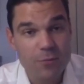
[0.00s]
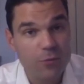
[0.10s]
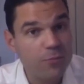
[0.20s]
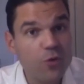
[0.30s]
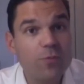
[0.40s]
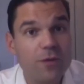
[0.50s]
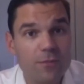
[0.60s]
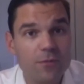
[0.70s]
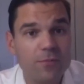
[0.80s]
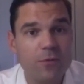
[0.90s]
new
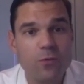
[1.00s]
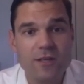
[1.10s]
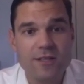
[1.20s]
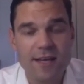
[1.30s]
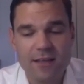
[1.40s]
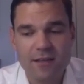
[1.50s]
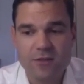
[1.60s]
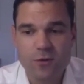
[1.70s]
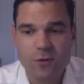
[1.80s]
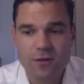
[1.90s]
people per week taking
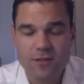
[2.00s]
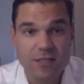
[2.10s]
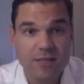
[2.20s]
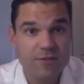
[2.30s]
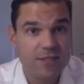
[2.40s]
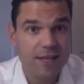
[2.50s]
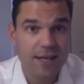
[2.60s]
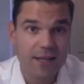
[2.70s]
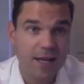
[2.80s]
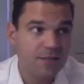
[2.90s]
this course. And even
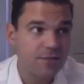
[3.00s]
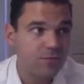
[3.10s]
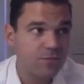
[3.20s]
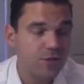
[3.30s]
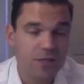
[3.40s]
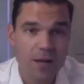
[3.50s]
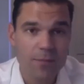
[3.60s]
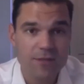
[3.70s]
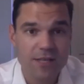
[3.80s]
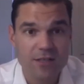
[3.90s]
today, just a
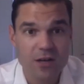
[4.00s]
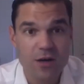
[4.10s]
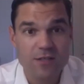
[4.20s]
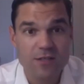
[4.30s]
couple of days ago, I saw